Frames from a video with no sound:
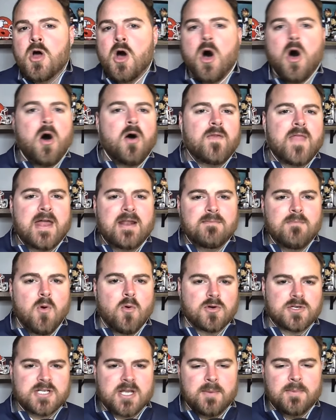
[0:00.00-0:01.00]
All that and
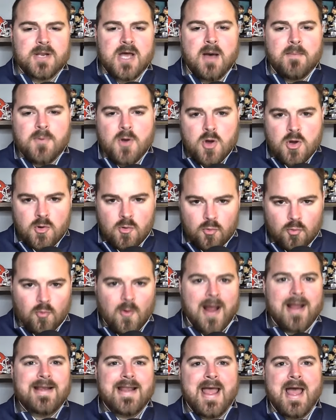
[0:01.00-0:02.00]
more is coming up
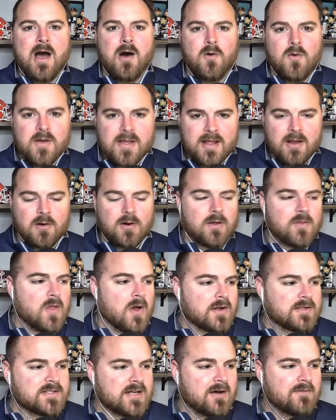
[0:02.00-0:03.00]
right now here on
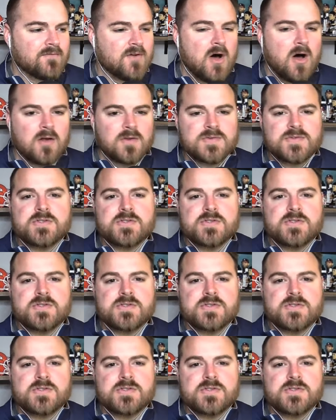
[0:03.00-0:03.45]
Locked On Vols.